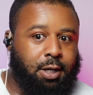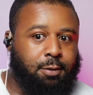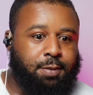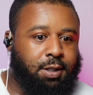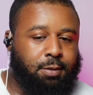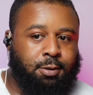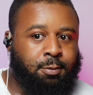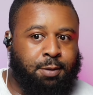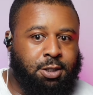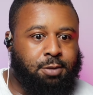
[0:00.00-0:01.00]
When did I put that on
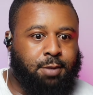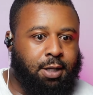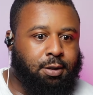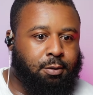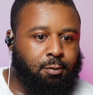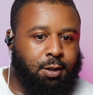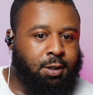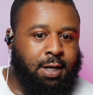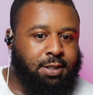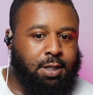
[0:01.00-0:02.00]
Bishop Nathan? When
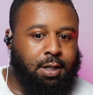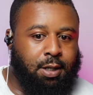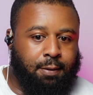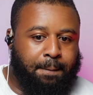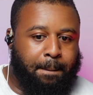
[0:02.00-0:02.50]
did I say that?